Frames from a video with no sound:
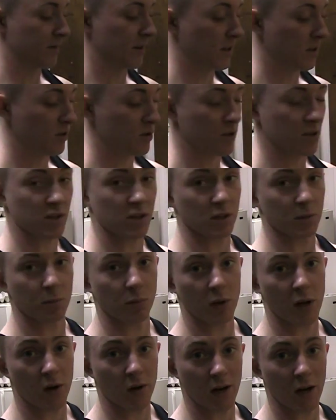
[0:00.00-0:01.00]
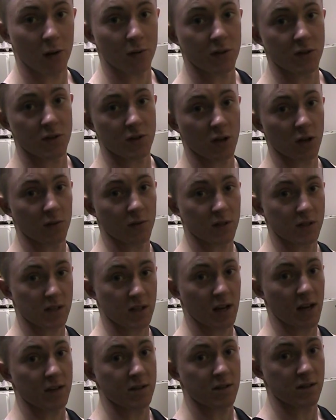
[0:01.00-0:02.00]
Then you're just going to play around with the serving
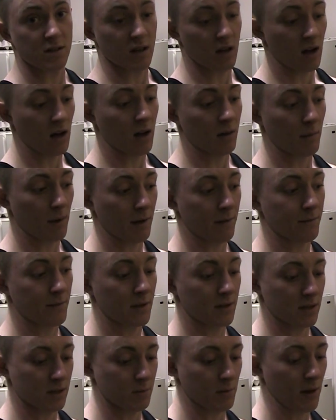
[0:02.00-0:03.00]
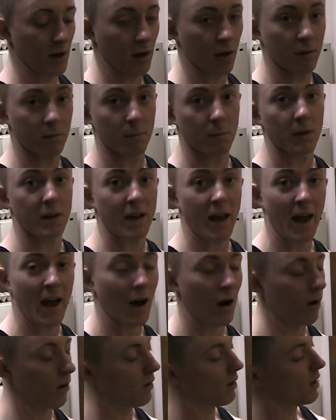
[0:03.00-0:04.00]
sizes on MyFitnessPal. But
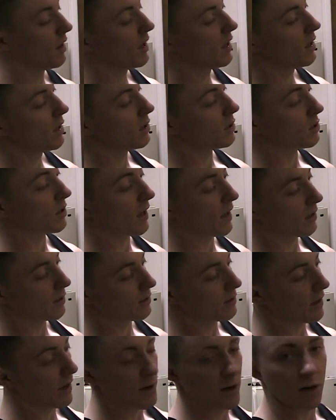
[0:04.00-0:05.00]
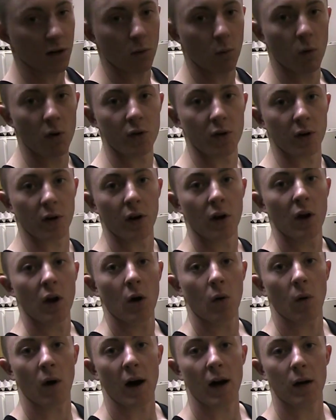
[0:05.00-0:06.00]
now you're going to wonder,
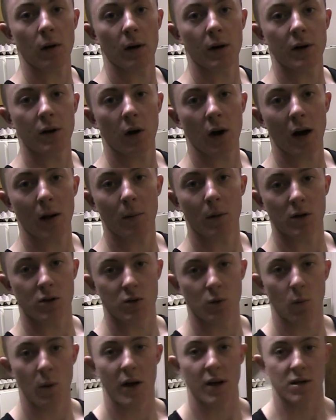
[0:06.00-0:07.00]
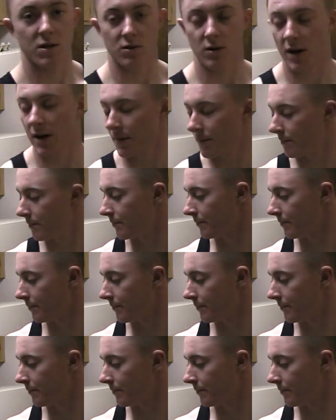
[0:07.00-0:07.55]
well, how do I know how much it weighs, right?